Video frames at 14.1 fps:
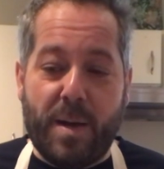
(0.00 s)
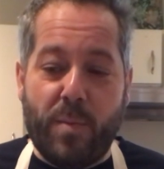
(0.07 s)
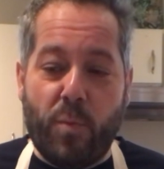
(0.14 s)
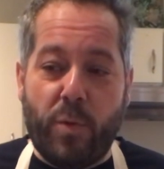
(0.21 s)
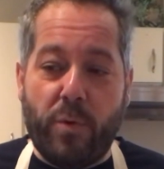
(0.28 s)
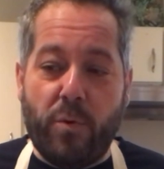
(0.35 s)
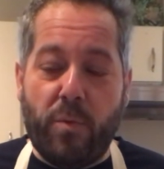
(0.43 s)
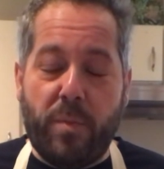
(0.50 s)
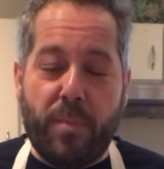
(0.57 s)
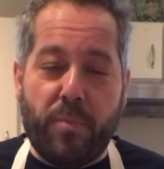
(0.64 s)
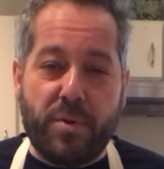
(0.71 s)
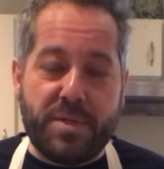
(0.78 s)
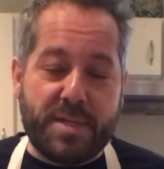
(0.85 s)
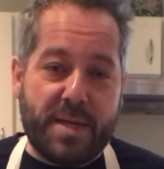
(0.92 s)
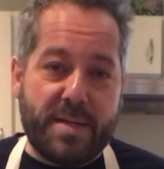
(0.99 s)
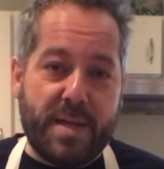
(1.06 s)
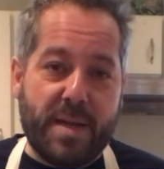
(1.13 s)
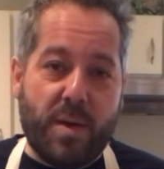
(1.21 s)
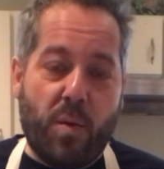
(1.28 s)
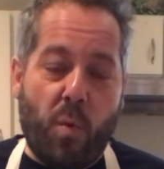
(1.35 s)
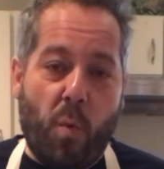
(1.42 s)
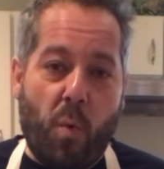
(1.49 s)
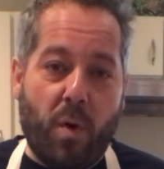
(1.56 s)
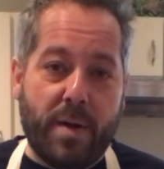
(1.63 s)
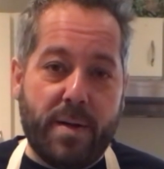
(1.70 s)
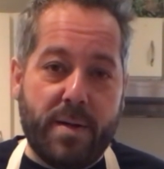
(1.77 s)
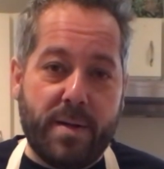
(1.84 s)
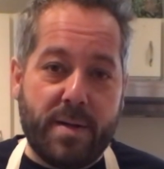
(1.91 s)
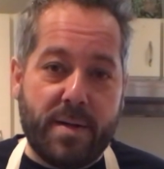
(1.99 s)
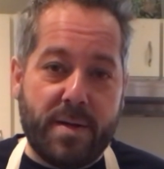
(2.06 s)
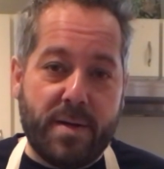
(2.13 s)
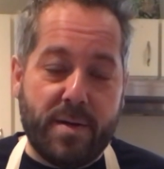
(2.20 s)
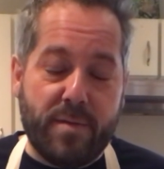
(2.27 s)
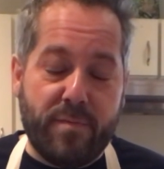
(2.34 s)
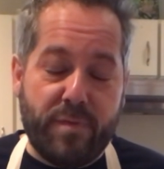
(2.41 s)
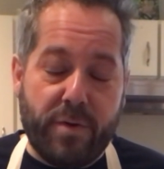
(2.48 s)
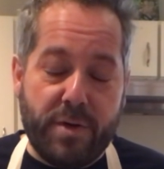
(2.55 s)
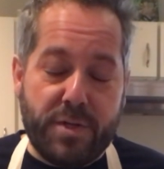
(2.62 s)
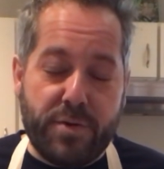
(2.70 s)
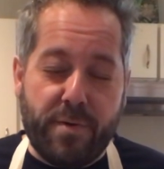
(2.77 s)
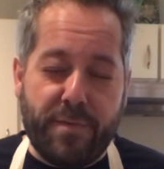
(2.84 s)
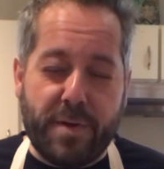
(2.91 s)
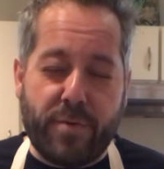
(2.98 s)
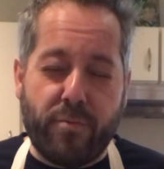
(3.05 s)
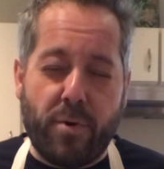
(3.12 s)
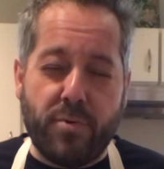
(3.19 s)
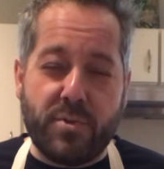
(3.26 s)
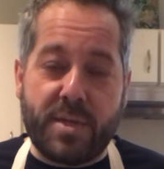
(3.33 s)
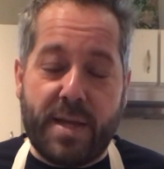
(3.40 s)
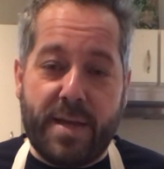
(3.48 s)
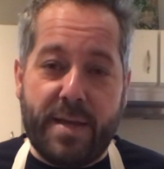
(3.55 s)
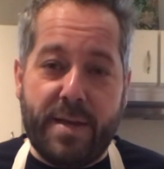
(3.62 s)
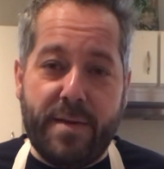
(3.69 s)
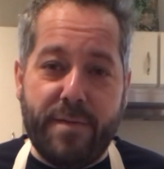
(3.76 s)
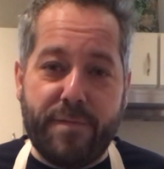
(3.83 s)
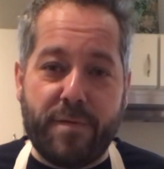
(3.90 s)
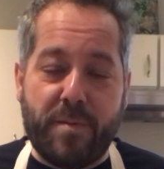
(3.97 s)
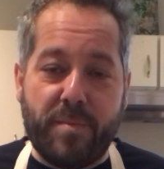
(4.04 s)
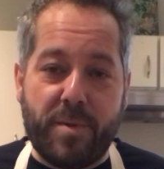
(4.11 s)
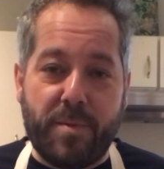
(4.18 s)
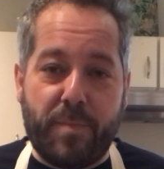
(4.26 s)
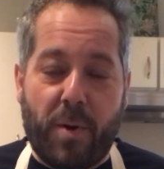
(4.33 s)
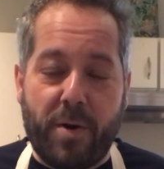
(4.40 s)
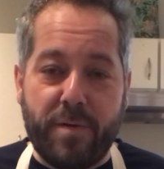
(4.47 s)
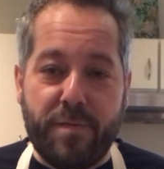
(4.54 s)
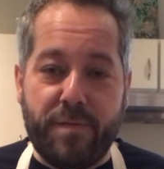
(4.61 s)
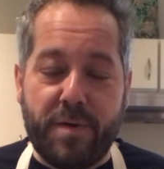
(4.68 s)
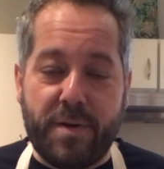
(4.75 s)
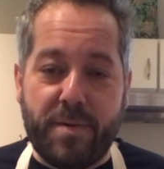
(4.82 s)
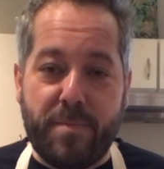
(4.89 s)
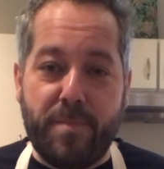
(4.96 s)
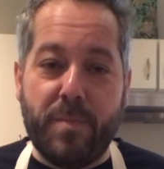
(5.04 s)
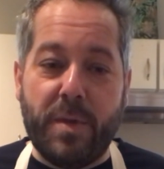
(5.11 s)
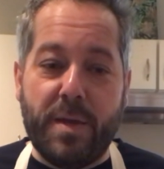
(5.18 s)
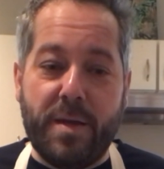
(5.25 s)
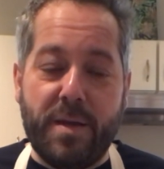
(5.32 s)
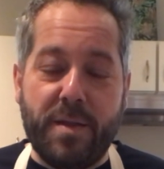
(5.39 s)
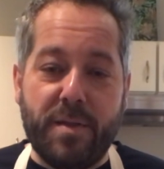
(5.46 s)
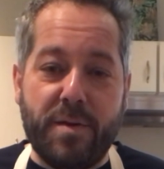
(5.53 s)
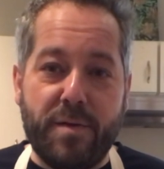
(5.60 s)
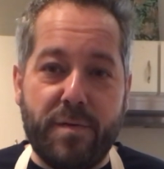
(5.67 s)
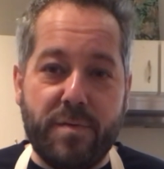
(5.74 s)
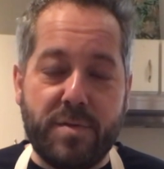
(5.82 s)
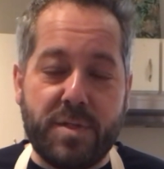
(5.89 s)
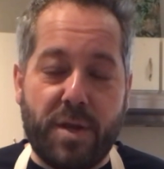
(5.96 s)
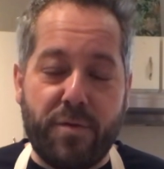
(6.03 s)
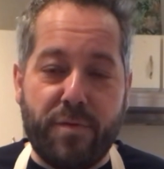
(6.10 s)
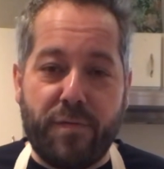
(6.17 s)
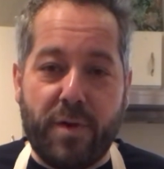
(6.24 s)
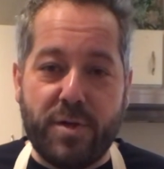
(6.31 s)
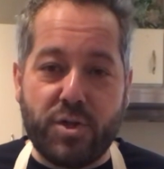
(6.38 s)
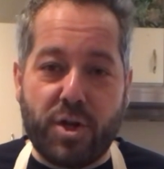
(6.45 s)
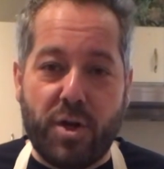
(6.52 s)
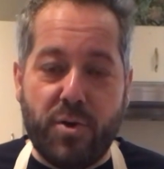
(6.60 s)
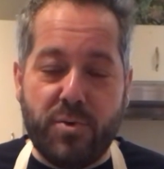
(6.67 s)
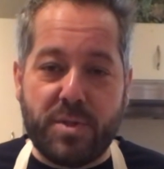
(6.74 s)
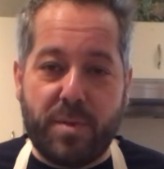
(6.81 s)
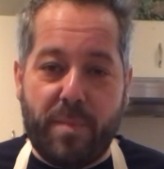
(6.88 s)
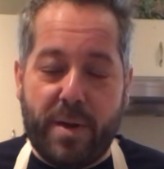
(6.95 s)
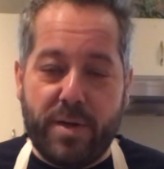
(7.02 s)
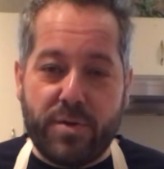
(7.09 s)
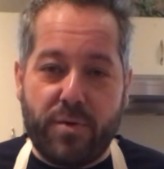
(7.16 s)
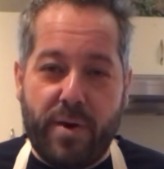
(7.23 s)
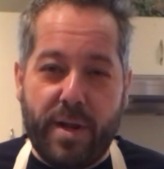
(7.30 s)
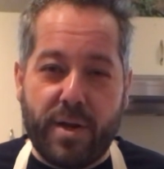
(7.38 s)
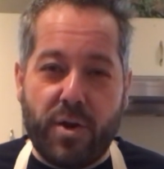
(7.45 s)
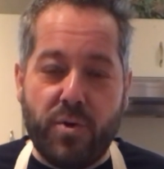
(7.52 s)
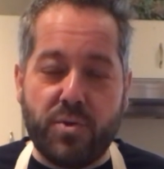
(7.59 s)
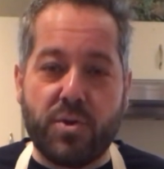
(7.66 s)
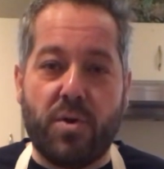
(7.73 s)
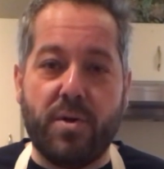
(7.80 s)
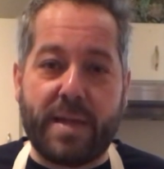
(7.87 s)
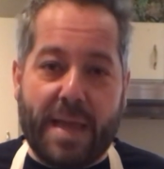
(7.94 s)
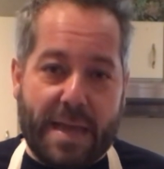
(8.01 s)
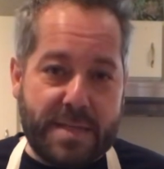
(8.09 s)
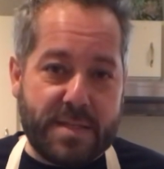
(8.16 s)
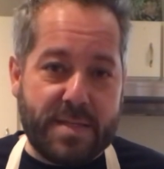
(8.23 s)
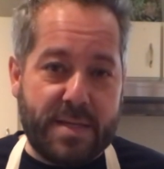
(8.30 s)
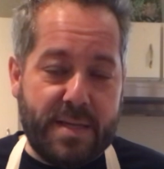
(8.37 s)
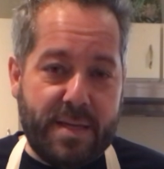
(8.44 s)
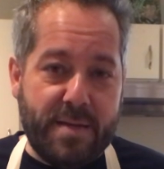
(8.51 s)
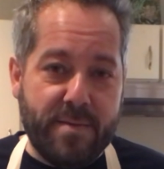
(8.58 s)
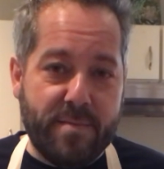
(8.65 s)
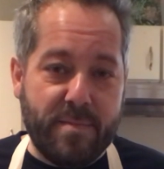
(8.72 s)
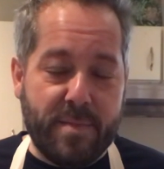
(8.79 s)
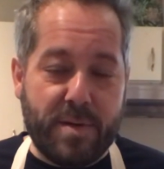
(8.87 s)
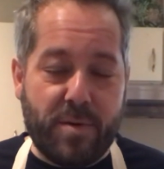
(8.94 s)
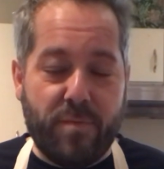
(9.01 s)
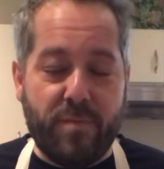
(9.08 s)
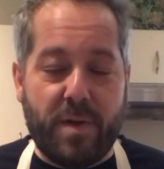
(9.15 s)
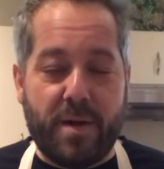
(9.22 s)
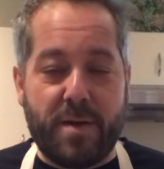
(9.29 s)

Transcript: We will be presenting one very terrific rosé from a part of the southern French coast, the Mediterranean coast, called Cassis, little